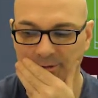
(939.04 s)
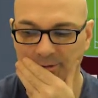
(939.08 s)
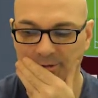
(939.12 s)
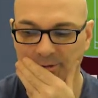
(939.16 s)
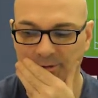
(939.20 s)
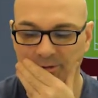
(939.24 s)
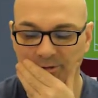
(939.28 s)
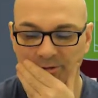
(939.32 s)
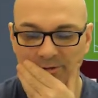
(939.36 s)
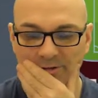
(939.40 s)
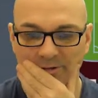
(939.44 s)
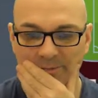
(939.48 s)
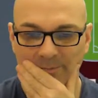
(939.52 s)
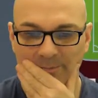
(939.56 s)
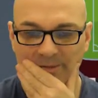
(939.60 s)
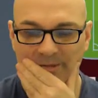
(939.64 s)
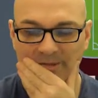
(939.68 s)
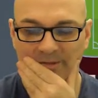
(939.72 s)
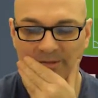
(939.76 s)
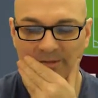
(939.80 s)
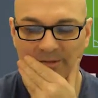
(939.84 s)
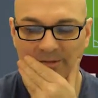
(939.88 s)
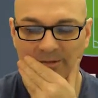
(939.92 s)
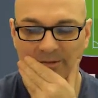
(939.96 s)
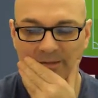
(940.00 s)
Shouldn't have
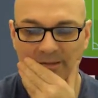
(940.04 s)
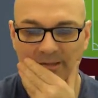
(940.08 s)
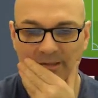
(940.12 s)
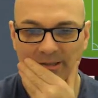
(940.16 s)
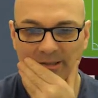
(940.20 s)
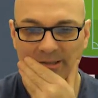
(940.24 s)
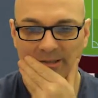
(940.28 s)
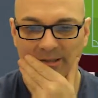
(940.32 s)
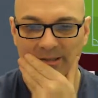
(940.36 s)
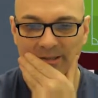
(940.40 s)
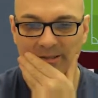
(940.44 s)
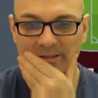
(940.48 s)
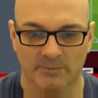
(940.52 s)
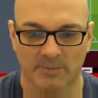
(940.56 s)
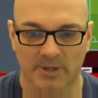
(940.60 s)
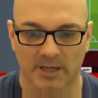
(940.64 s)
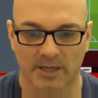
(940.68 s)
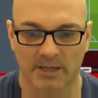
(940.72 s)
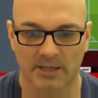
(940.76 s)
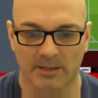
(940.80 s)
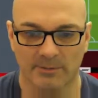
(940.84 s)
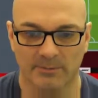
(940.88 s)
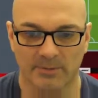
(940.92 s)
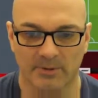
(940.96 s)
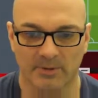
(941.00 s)
missed it, mm-hmm. really.
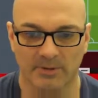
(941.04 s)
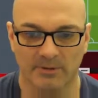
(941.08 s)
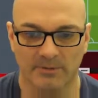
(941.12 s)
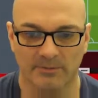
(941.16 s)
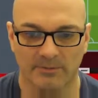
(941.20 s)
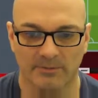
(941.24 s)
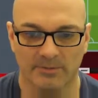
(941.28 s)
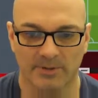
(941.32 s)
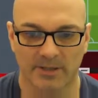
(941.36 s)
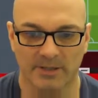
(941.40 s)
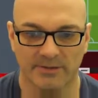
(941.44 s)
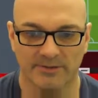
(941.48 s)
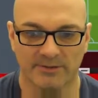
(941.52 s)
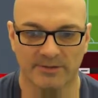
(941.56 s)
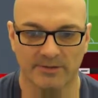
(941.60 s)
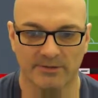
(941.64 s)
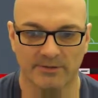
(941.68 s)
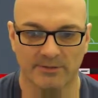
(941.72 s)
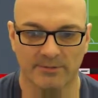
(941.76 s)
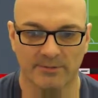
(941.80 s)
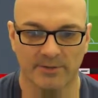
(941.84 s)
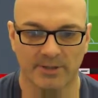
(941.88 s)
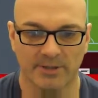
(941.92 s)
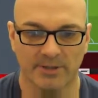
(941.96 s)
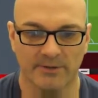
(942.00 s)
Alaba heads it
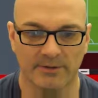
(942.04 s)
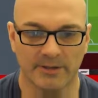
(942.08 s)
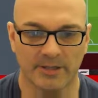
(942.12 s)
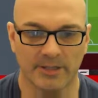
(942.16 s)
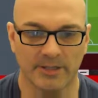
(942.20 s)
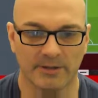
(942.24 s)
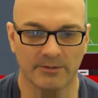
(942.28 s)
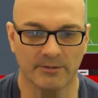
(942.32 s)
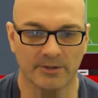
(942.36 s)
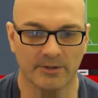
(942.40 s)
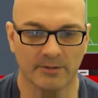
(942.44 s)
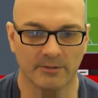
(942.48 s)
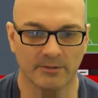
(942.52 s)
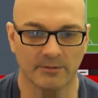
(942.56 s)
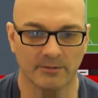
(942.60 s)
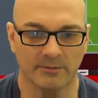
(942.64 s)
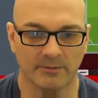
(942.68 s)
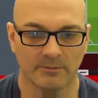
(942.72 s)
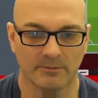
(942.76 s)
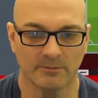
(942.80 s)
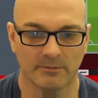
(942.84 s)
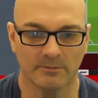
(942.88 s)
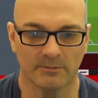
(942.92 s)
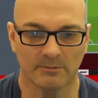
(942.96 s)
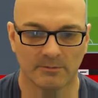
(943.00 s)
to Herrera.
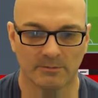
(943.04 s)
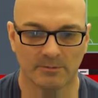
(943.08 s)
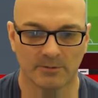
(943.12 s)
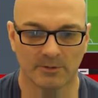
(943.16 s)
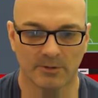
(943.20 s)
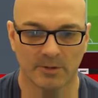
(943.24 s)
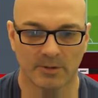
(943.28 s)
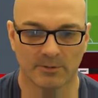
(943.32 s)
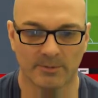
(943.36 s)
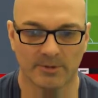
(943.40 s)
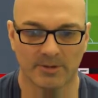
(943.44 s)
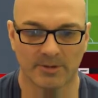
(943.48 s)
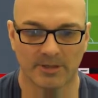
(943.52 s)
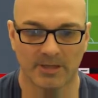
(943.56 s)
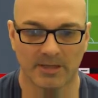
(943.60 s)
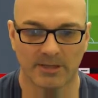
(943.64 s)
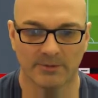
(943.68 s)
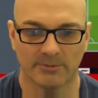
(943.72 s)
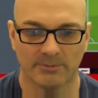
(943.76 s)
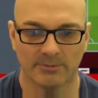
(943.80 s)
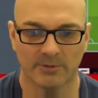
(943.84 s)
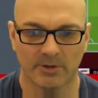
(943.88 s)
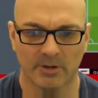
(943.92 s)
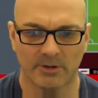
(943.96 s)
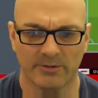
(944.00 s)
Come on,
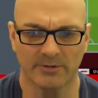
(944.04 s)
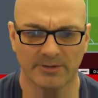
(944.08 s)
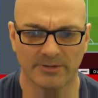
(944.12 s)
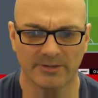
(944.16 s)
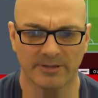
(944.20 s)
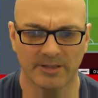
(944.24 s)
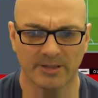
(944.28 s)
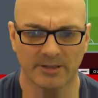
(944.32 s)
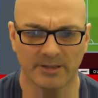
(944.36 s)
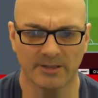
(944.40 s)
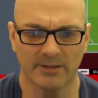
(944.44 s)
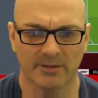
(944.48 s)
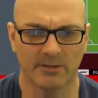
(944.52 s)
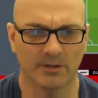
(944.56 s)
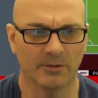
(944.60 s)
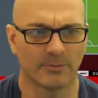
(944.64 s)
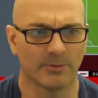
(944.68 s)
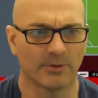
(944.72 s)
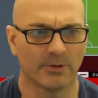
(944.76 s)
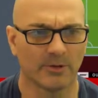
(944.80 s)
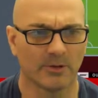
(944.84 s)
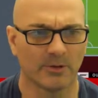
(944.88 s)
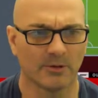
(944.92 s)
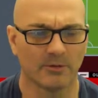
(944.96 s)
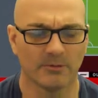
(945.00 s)
guys, we are attacking, are
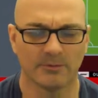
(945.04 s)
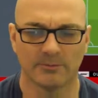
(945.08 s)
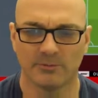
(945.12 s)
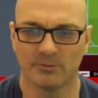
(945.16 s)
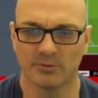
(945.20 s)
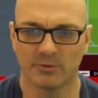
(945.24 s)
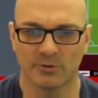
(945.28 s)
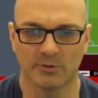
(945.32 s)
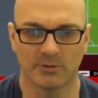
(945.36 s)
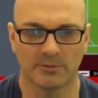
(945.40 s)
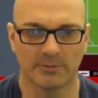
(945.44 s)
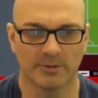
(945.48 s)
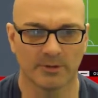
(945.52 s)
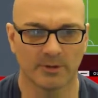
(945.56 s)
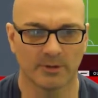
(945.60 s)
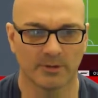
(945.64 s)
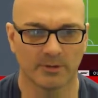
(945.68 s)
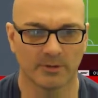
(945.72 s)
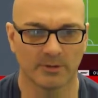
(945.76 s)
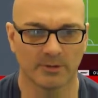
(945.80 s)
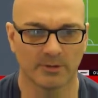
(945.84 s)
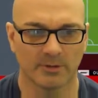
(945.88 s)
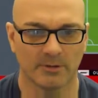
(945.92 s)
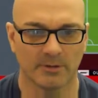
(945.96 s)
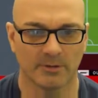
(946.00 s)
we not? I'm sure we are.